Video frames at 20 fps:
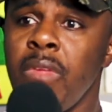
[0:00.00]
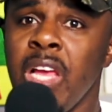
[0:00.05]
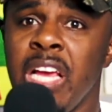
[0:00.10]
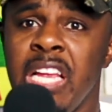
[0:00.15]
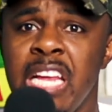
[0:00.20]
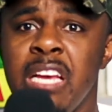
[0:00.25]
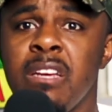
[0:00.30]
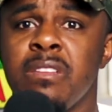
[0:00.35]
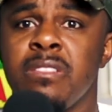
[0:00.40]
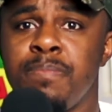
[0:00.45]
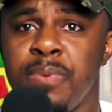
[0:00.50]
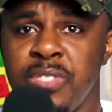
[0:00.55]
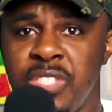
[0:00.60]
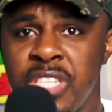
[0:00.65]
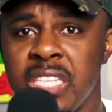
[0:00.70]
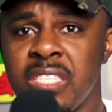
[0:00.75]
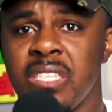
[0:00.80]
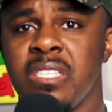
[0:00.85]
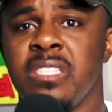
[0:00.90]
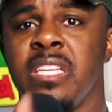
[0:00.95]
and they're
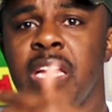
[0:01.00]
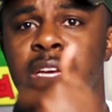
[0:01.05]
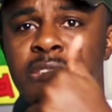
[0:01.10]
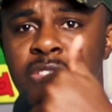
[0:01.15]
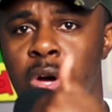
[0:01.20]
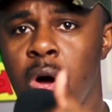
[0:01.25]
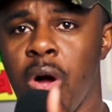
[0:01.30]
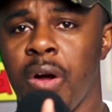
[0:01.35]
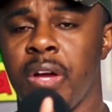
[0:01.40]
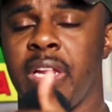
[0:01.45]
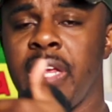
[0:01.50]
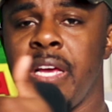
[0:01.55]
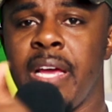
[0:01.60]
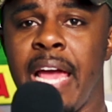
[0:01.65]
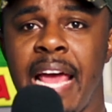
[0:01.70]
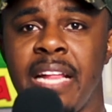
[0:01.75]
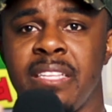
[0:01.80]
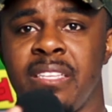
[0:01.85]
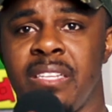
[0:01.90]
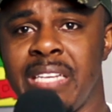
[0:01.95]
projecting, they're talking, they're
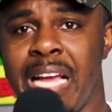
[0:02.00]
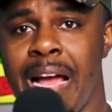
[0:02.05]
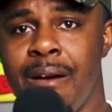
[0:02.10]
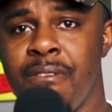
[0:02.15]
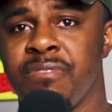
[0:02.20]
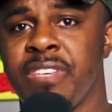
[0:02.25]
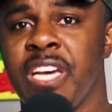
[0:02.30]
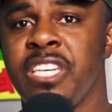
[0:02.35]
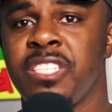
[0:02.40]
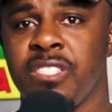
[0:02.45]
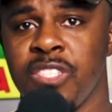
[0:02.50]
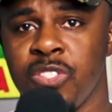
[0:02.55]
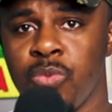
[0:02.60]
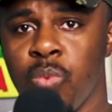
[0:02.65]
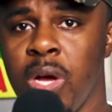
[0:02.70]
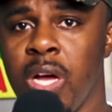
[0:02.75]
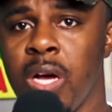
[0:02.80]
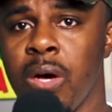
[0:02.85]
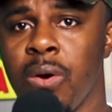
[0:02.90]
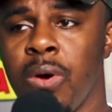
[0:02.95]
adding to the conversation as
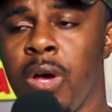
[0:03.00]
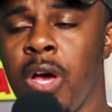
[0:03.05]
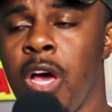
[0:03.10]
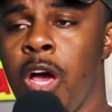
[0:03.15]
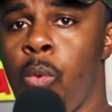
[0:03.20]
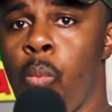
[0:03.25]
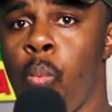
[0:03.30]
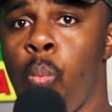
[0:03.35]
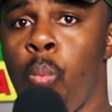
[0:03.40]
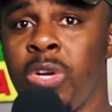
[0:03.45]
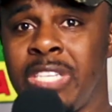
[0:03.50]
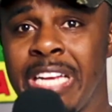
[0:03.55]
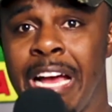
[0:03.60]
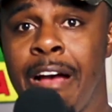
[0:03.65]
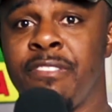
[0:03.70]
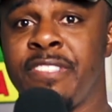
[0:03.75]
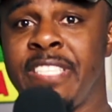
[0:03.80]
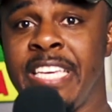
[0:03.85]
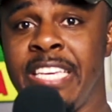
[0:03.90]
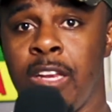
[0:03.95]
well, which
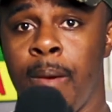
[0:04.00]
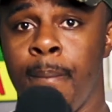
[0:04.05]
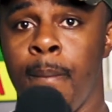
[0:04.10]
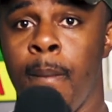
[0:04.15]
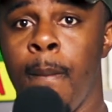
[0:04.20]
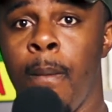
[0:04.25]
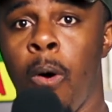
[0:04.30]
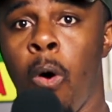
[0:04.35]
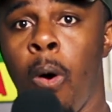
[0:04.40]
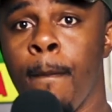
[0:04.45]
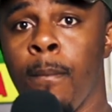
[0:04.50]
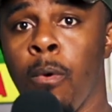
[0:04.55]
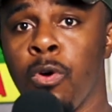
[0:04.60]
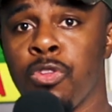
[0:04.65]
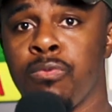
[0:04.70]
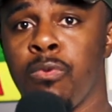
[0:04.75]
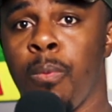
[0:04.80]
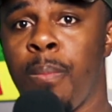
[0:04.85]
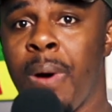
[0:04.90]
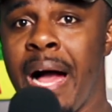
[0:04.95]
I've seen them on
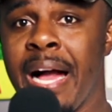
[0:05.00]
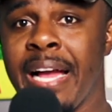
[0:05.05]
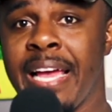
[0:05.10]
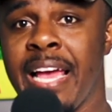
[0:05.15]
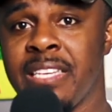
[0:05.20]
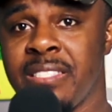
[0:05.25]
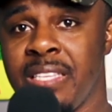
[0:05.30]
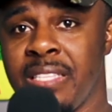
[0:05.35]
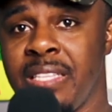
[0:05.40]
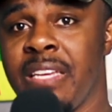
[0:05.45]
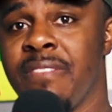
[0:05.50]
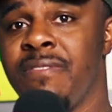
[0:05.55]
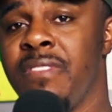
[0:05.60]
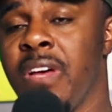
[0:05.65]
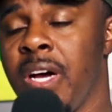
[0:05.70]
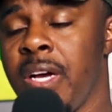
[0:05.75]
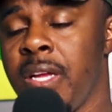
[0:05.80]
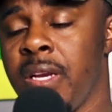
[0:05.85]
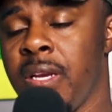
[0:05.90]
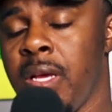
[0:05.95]
multiple podcasts that they've
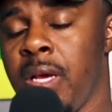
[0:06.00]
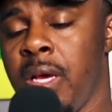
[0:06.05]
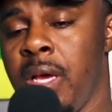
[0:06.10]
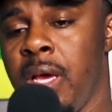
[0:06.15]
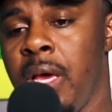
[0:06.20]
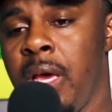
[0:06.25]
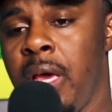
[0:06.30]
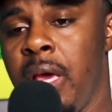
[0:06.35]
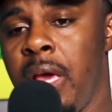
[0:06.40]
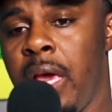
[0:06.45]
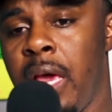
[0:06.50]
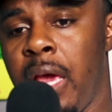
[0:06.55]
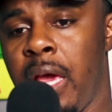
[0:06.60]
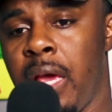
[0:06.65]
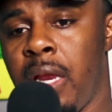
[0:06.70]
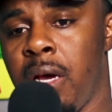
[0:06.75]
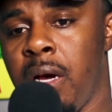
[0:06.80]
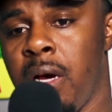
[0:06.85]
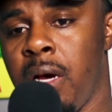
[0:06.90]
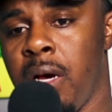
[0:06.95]
done,
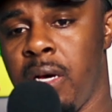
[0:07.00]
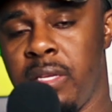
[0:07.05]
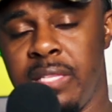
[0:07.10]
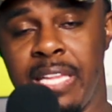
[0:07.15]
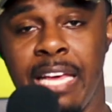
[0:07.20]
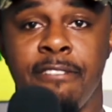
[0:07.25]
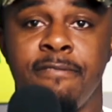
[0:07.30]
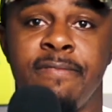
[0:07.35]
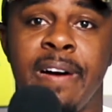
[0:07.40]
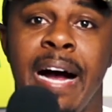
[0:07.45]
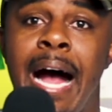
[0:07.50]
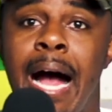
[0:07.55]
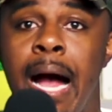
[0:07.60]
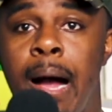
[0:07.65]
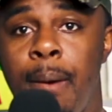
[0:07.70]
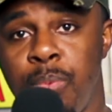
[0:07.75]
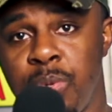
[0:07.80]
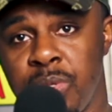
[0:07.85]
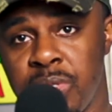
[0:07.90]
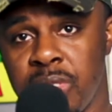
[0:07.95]
and uh, that
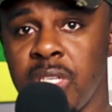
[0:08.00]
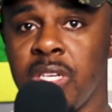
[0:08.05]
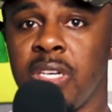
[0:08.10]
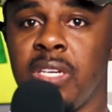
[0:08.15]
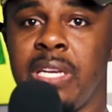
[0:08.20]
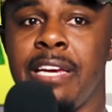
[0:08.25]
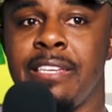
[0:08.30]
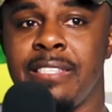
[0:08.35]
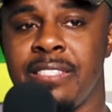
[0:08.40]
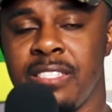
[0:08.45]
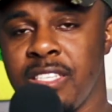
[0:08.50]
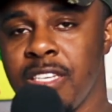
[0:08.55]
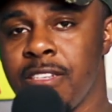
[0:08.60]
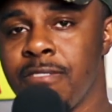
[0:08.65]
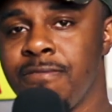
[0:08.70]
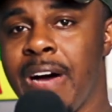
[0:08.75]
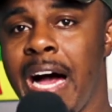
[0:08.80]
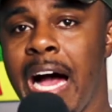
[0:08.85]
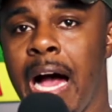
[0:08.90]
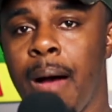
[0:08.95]
vibe was good. It's a
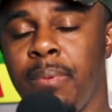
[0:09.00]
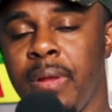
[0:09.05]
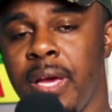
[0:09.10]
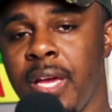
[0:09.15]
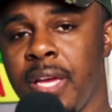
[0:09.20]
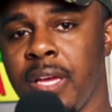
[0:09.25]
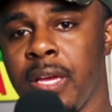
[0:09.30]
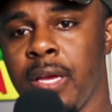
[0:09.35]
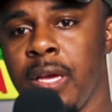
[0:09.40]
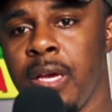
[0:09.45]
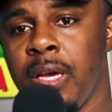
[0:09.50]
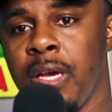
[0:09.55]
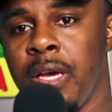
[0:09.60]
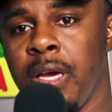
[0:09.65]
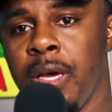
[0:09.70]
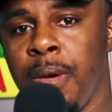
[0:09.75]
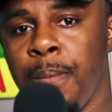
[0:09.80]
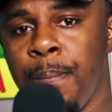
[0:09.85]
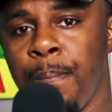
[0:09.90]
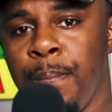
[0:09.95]
good vibe. Like
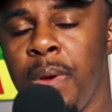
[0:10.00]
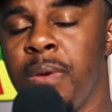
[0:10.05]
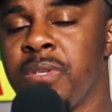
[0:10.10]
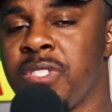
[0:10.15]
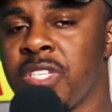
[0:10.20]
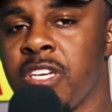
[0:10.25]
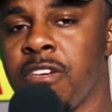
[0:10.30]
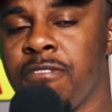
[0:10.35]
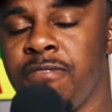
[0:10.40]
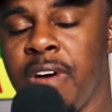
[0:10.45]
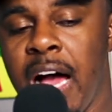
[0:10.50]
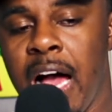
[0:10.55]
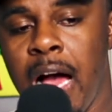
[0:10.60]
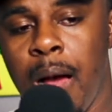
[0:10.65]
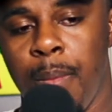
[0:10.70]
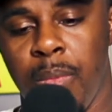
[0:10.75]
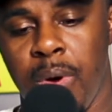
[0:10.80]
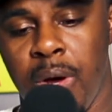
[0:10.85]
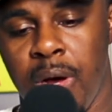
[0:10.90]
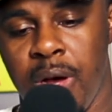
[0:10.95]
it's a good
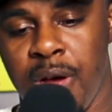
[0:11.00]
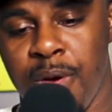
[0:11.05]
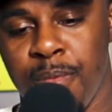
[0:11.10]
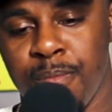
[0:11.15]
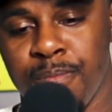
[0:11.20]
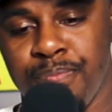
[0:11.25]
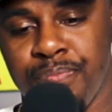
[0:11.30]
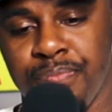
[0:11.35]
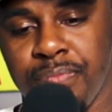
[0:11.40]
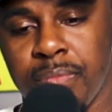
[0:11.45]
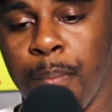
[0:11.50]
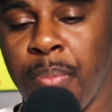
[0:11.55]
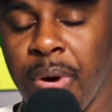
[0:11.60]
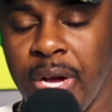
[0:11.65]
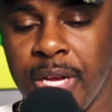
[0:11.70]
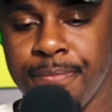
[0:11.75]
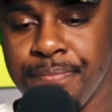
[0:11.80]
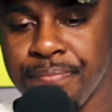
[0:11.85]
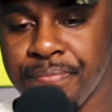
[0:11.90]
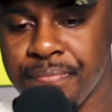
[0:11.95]
vibe. Um,
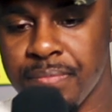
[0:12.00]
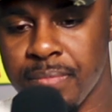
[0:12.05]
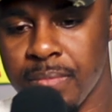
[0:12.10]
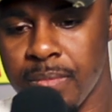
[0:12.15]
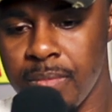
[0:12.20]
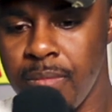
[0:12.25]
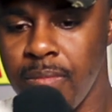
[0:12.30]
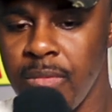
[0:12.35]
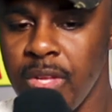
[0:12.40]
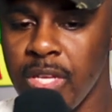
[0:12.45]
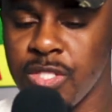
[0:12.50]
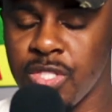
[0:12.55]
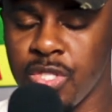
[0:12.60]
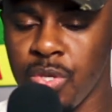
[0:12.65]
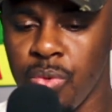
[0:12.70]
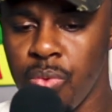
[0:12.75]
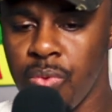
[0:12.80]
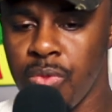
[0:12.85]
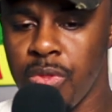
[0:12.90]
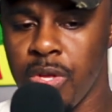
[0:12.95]
but
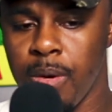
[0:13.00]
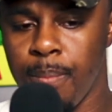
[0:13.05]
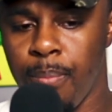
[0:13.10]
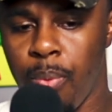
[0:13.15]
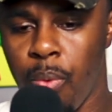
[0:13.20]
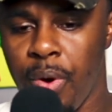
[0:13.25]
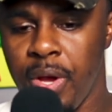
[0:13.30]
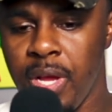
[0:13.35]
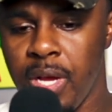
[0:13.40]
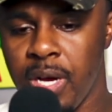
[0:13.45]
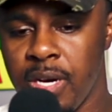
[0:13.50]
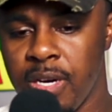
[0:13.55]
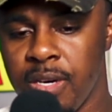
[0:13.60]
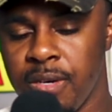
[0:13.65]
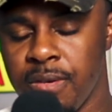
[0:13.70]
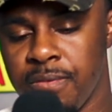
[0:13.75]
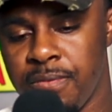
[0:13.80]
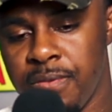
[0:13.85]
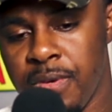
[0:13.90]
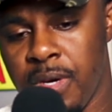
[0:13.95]
to the point
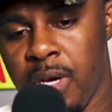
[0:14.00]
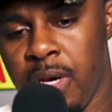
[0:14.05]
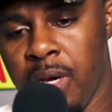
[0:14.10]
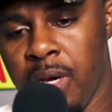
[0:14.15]
of